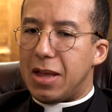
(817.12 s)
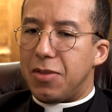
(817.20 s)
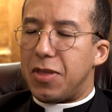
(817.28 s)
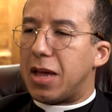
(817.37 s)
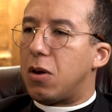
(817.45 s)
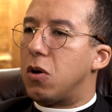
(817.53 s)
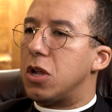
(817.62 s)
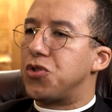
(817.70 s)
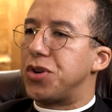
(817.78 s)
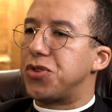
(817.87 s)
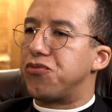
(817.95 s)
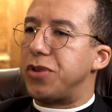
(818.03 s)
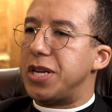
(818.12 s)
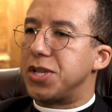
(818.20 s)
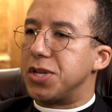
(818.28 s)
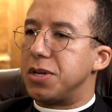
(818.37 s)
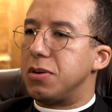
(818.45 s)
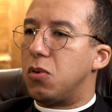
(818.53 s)
they can't address
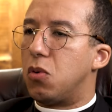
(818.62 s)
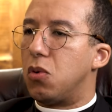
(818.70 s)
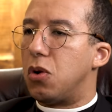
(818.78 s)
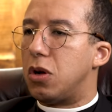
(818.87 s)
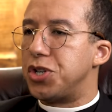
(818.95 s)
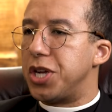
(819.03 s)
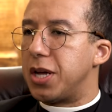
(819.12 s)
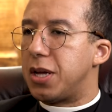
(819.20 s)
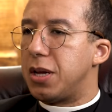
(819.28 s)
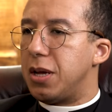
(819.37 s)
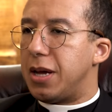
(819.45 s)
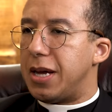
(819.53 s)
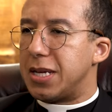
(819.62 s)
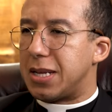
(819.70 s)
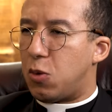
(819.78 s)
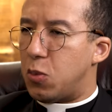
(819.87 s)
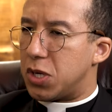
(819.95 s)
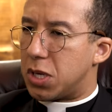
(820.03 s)
reason or logic. It's
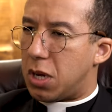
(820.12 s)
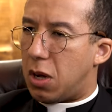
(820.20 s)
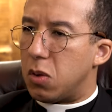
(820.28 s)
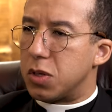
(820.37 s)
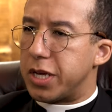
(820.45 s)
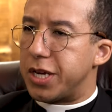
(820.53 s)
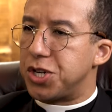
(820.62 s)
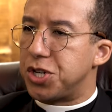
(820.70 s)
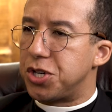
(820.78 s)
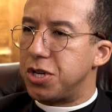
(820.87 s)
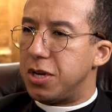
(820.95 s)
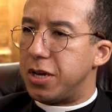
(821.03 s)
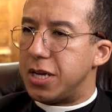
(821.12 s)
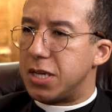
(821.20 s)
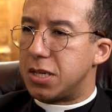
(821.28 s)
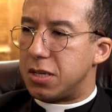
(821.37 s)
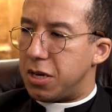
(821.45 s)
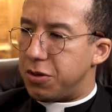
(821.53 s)
almost cultish.
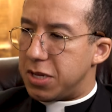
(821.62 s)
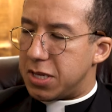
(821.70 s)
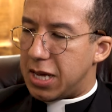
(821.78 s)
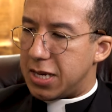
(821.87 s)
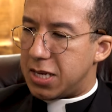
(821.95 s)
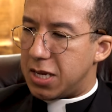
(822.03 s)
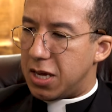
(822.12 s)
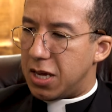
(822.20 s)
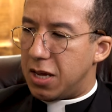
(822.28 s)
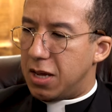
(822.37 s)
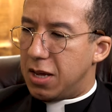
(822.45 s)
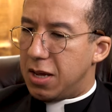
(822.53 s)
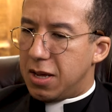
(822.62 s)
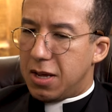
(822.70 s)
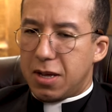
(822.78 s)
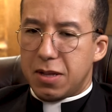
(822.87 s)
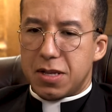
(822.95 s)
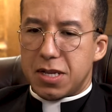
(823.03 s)
It's you know there's that uh,
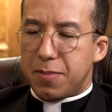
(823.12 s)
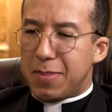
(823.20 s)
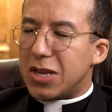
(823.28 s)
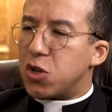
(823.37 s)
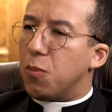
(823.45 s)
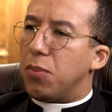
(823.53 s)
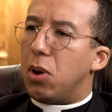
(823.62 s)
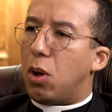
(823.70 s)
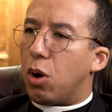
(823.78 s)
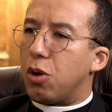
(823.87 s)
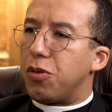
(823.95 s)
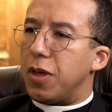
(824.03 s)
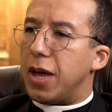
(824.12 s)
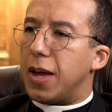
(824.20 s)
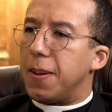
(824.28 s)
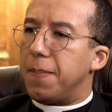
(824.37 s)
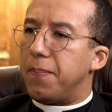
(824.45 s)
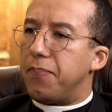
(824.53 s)
there's a mental block there,
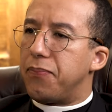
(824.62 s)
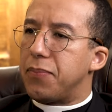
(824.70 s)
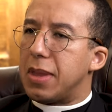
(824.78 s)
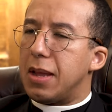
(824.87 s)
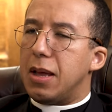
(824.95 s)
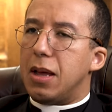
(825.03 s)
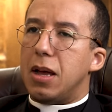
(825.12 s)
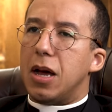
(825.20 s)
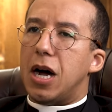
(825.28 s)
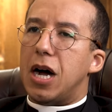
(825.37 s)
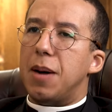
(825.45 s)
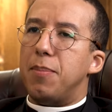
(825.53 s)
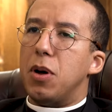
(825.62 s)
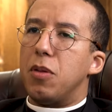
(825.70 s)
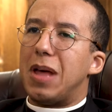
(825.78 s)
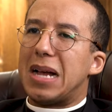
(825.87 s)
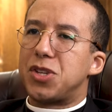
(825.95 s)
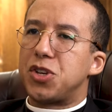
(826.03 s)
uh, but
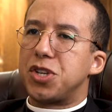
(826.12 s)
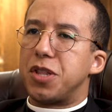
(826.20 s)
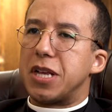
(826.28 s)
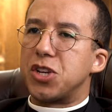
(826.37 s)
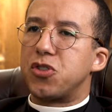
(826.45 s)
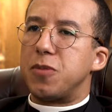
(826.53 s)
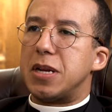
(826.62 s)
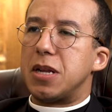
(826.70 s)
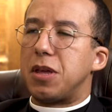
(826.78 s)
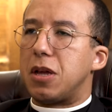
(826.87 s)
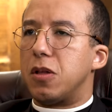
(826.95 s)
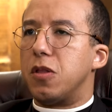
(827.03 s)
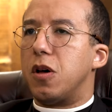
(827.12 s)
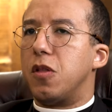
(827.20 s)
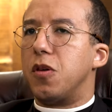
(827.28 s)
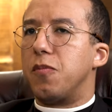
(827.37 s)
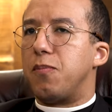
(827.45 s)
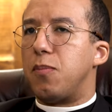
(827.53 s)
that's just on the extreme end. I think on the on
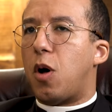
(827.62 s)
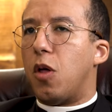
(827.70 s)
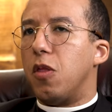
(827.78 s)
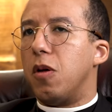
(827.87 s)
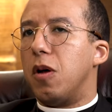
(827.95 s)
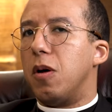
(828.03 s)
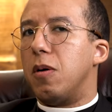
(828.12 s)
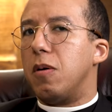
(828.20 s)
the on the